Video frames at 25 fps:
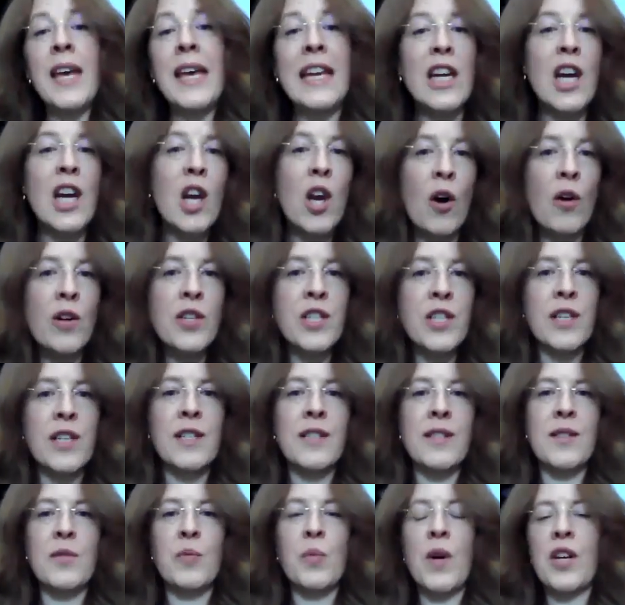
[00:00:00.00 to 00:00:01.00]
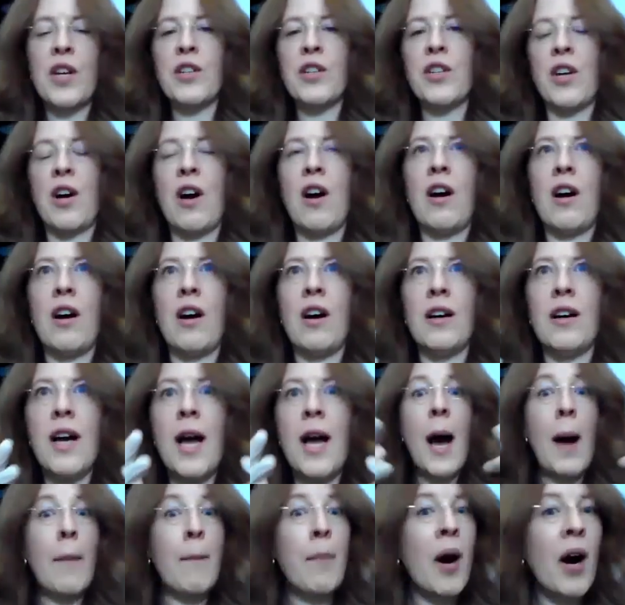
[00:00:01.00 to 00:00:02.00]
lodges which are
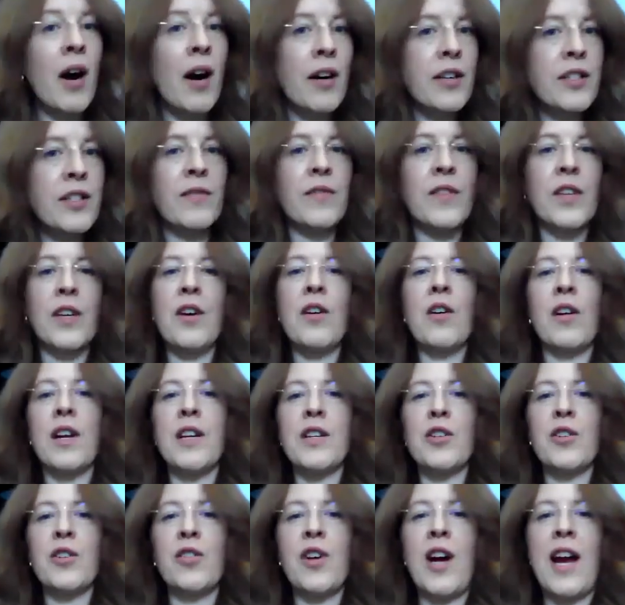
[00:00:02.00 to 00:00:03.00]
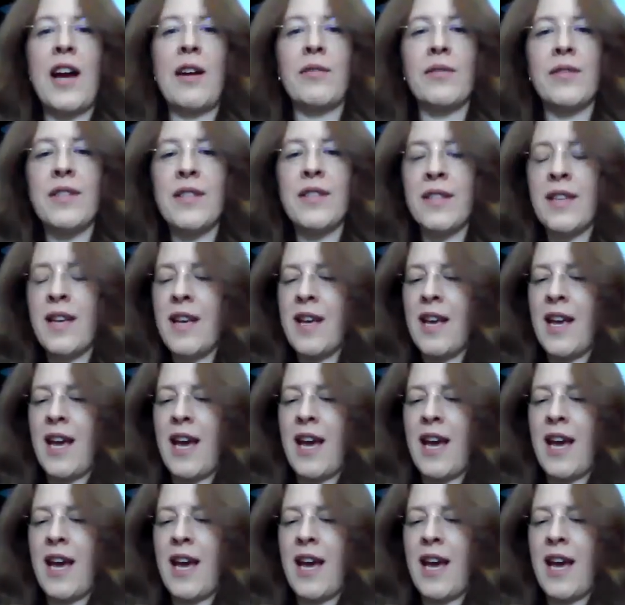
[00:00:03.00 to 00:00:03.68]
a part of the college grounds.